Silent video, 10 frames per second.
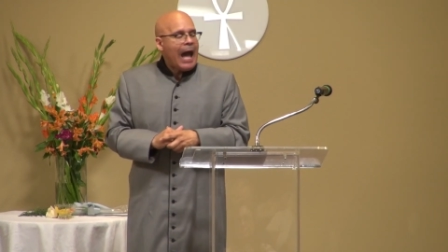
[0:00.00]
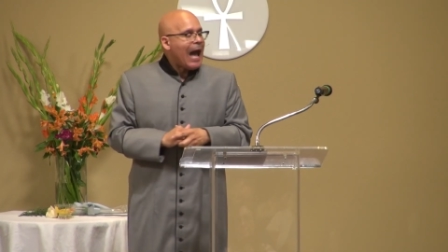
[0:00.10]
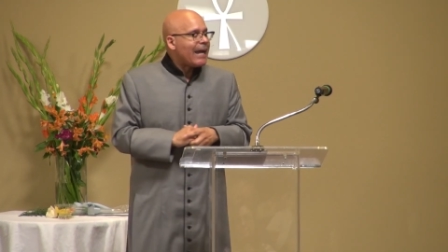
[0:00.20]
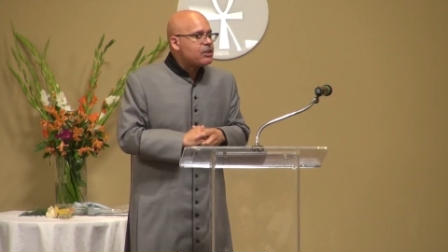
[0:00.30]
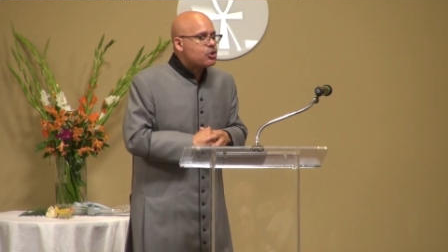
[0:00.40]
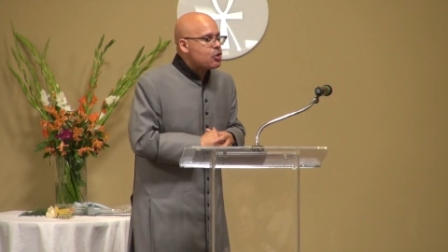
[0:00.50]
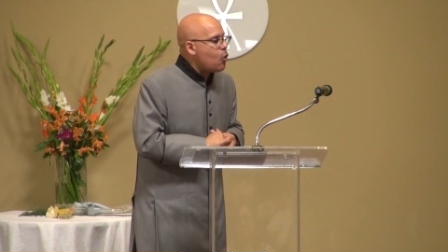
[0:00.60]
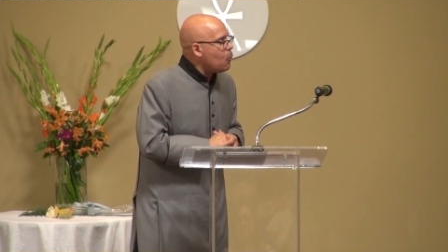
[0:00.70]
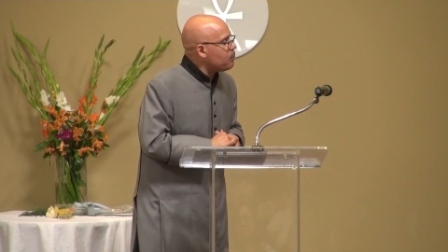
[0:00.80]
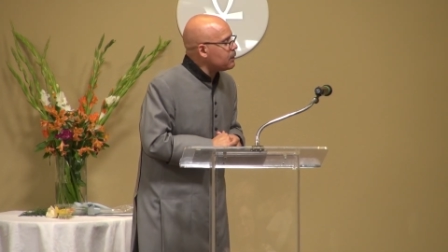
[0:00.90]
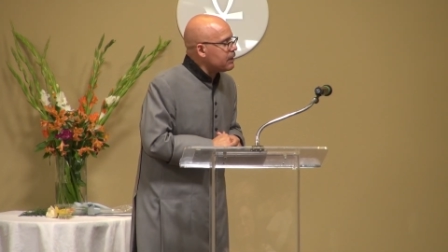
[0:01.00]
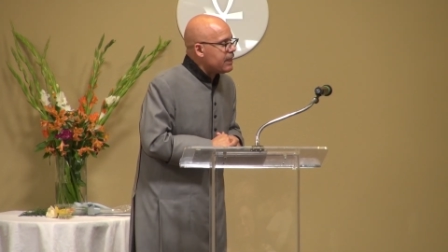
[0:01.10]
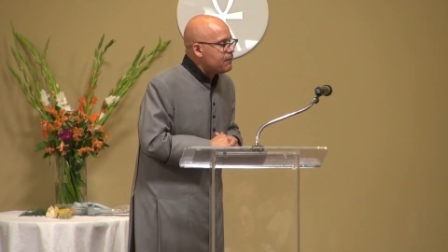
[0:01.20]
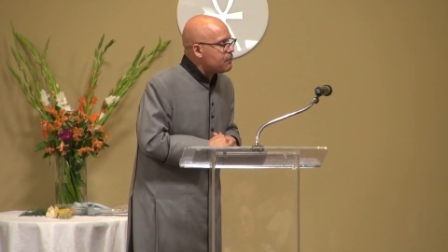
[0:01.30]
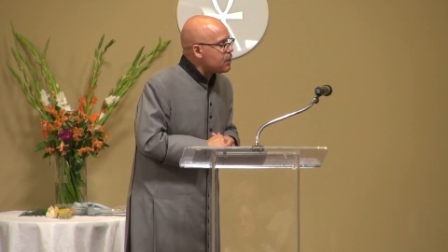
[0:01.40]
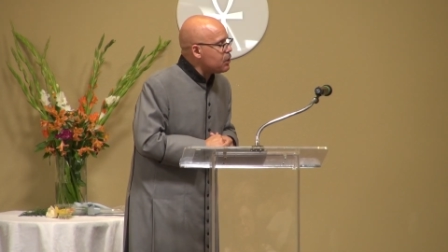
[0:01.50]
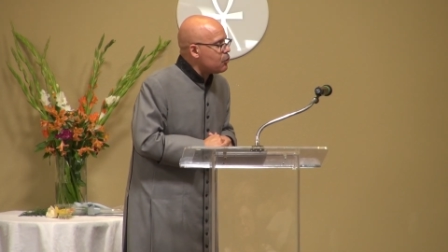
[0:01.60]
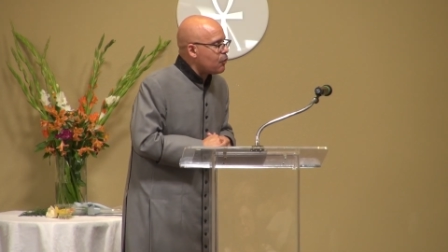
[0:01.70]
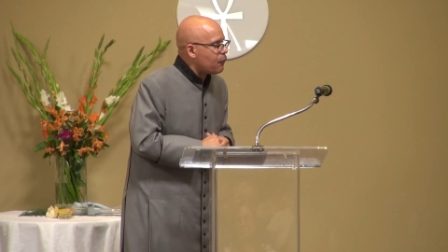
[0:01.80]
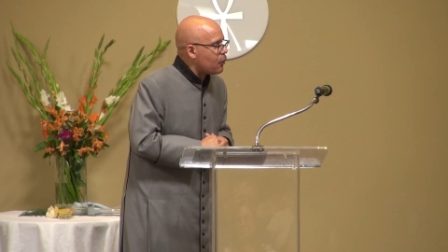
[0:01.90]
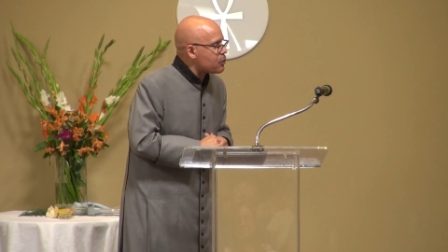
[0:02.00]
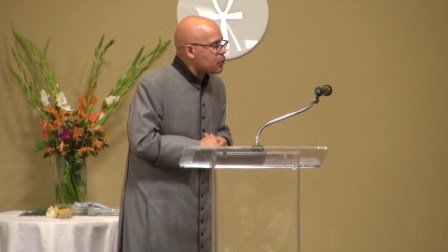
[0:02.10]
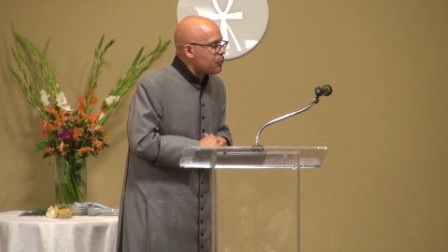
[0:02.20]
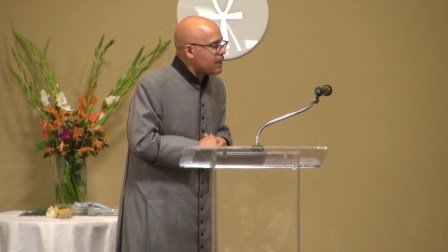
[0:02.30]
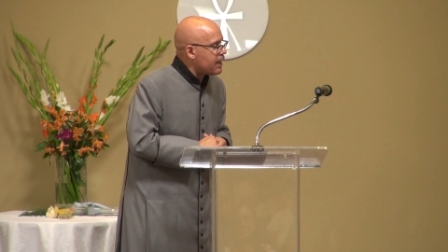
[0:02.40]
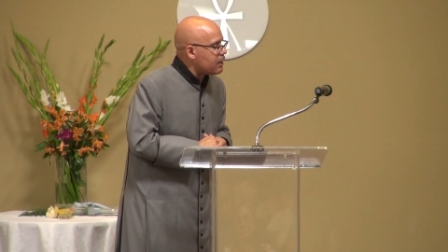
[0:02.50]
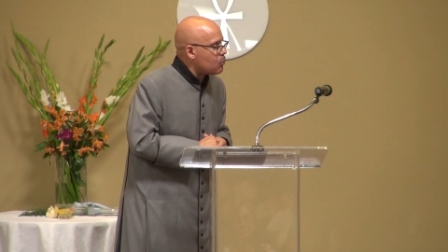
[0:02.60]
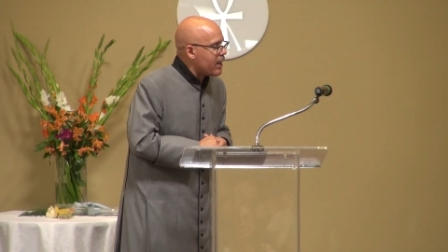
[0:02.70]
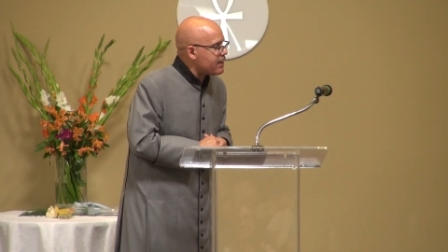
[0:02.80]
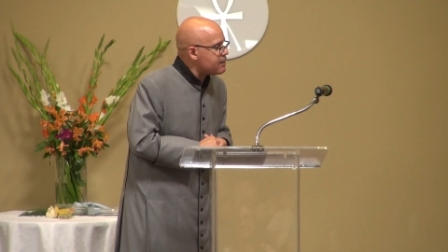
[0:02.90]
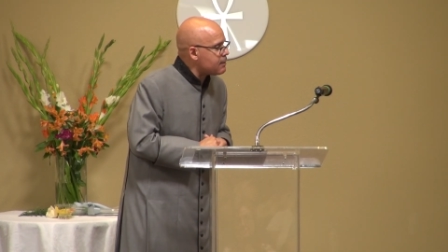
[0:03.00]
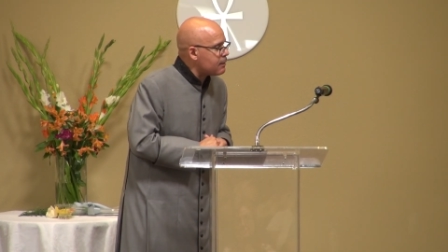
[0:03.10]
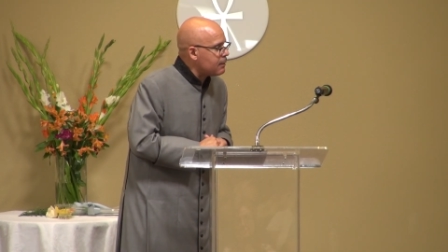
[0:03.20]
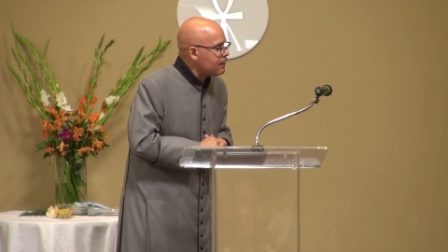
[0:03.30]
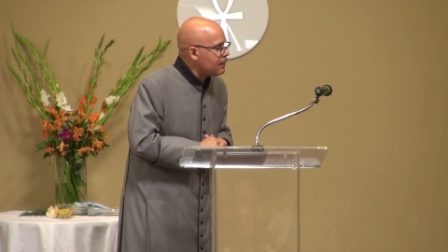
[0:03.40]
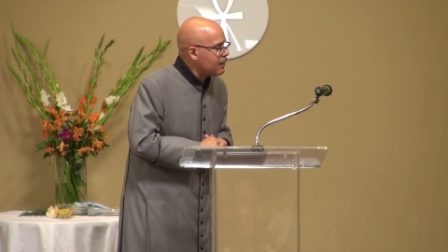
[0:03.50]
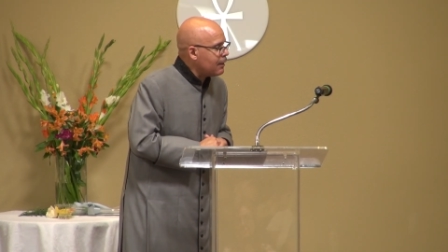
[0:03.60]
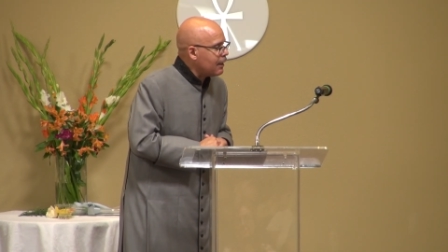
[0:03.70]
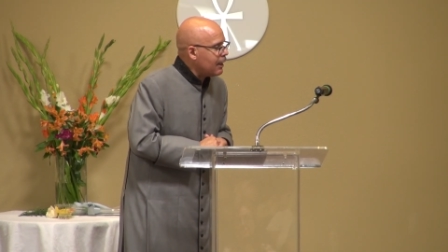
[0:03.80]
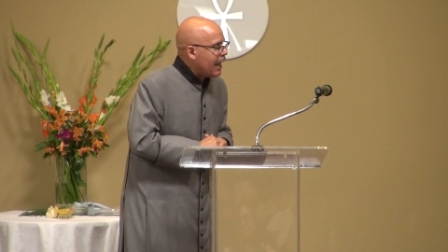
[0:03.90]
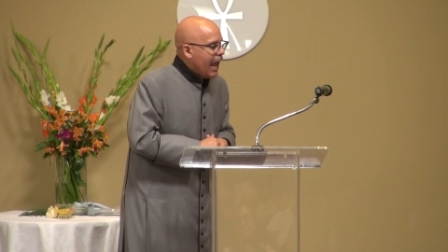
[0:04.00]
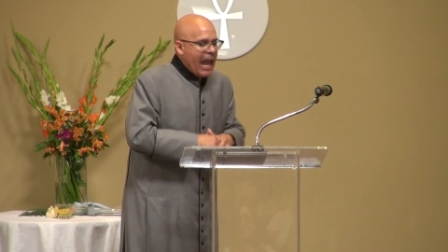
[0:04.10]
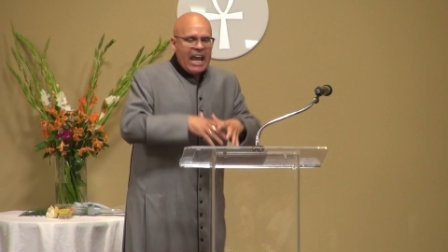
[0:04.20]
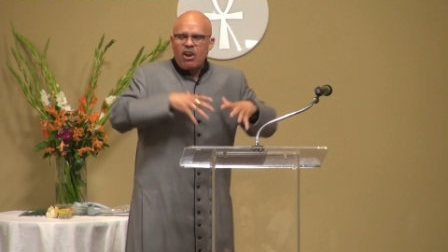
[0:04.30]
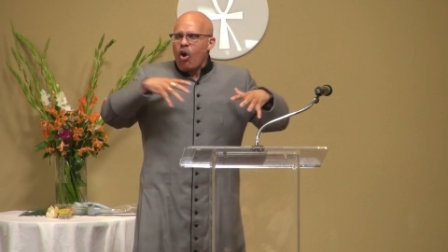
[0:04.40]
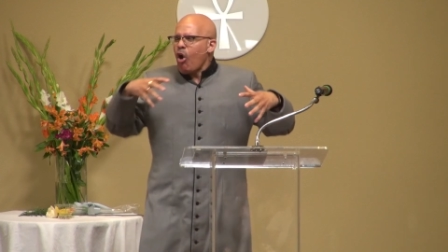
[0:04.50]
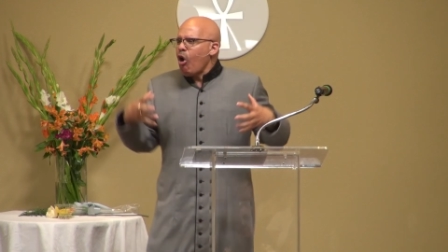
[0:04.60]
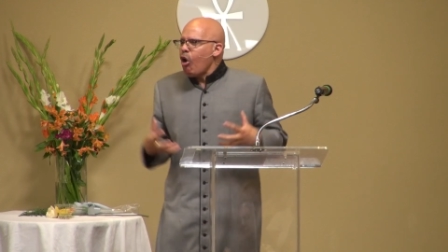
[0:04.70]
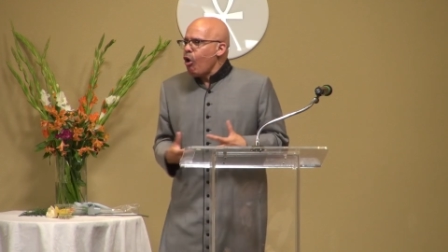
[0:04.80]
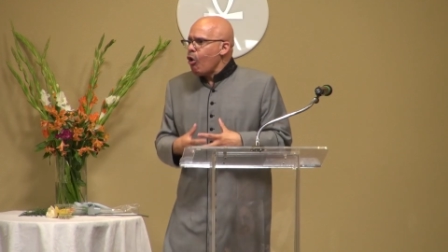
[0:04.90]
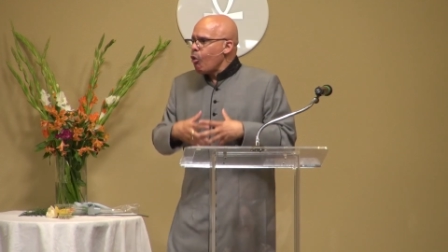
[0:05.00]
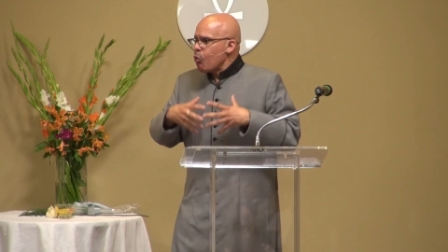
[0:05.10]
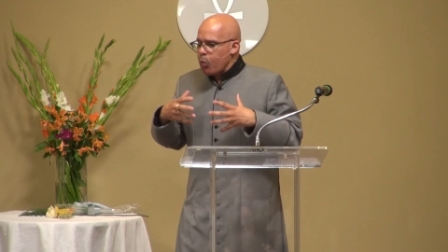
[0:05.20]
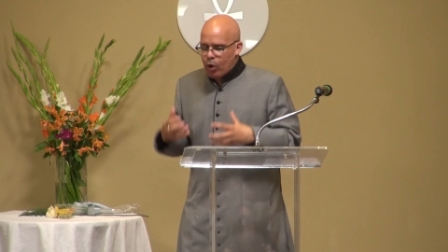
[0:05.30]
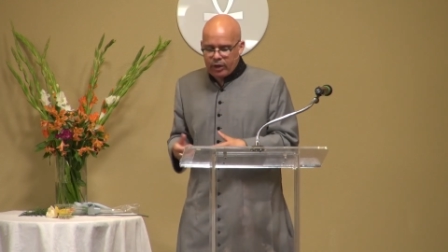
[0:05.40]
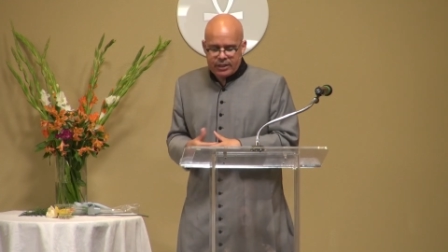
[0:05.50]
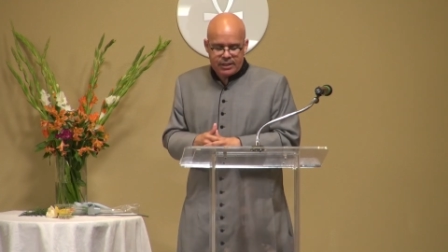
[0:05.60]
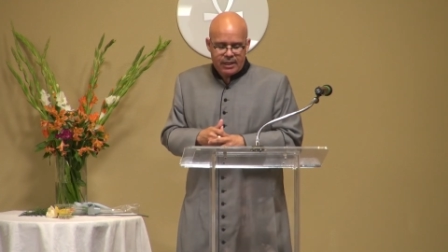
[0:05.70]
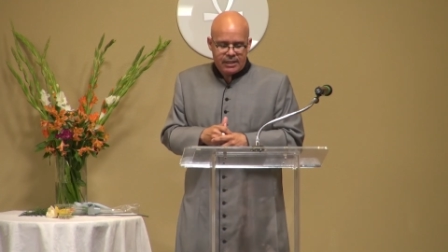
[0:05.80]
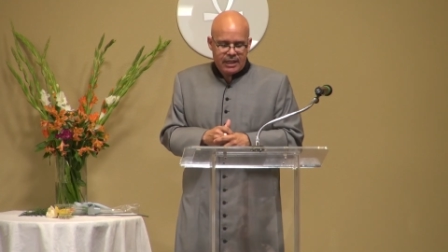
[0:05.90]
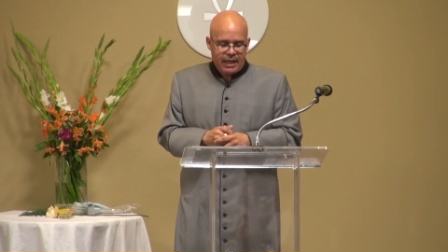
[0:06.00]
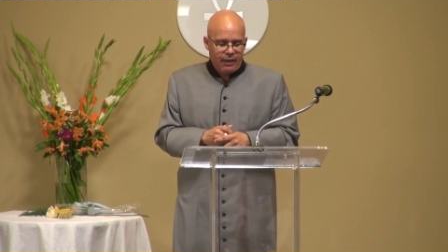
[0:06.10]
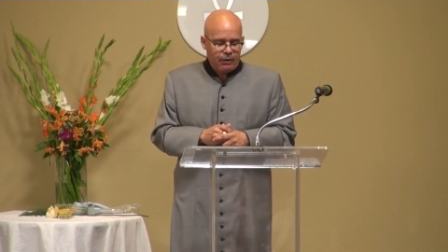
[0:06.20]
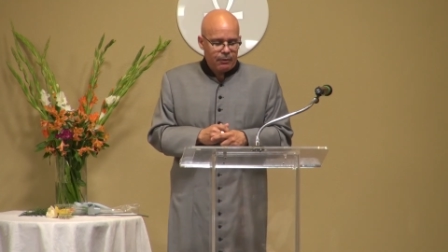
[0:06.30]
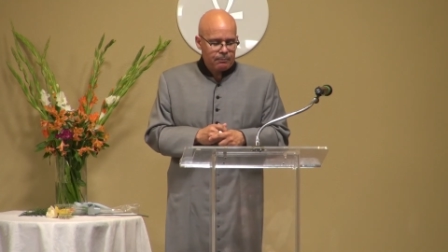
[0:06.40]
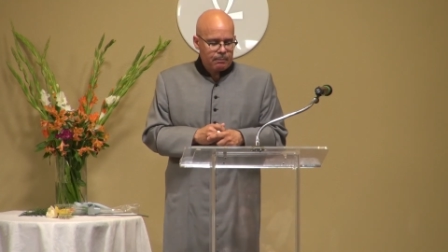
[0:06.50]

I don't believe the universe created waste. It all works together.